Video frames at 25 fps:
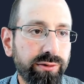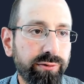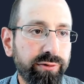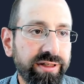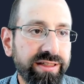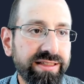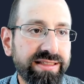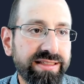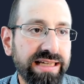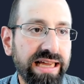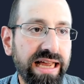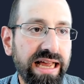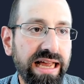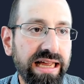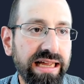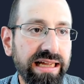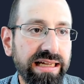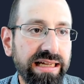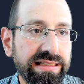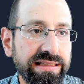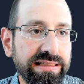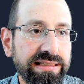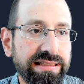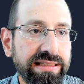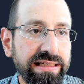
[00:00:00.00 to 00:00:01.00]

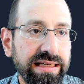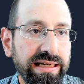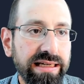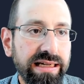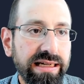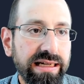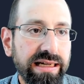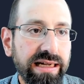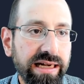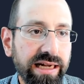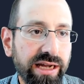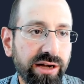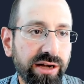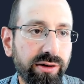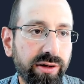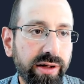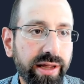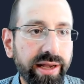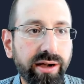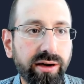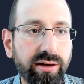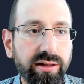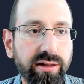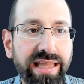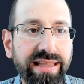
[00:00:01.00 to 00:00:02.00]
resize,
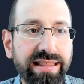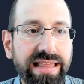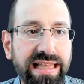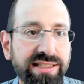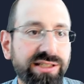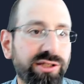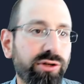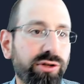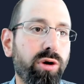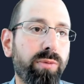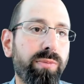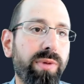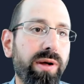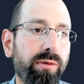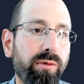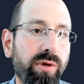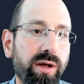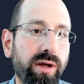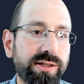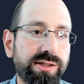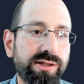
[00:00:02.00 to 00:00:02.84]
and our length has to go up by 1.